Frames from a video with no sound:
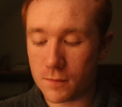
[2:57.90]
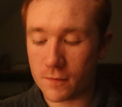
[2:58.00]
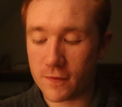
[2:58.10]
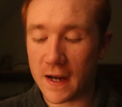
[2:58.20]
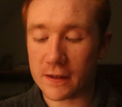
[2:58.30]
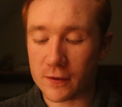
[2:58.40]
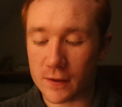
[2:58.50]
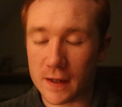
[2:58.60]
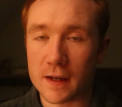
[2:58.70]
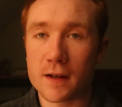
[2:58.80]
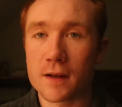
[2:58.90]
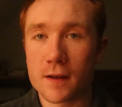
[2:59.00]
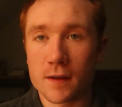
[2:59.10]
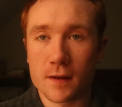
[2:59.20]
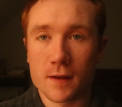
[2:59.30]
Factory.
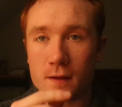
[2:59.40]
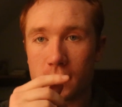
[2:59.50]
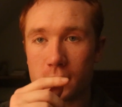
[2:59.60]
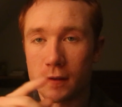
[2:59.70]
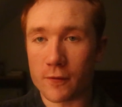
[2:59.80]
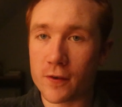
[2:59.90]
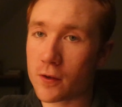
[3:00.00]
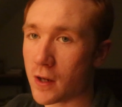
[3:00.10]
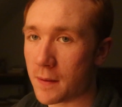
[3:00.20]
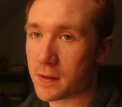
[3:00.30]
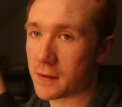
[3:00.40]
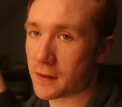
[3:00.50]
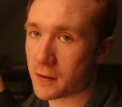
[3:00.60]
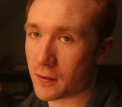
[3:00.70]
Now Fear Crops is this